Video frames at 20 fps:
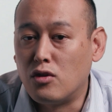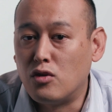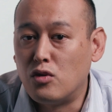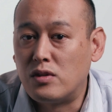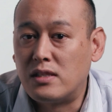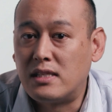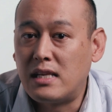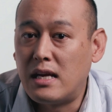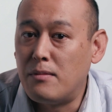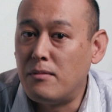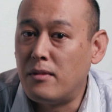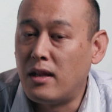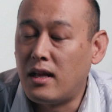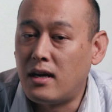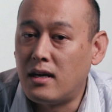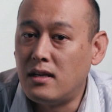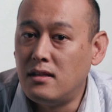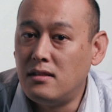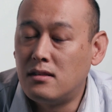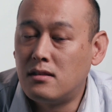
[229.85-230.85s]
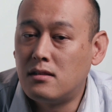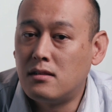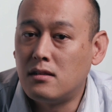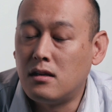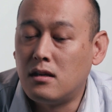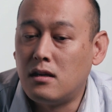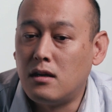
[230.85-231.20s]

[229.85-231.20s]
those same lines,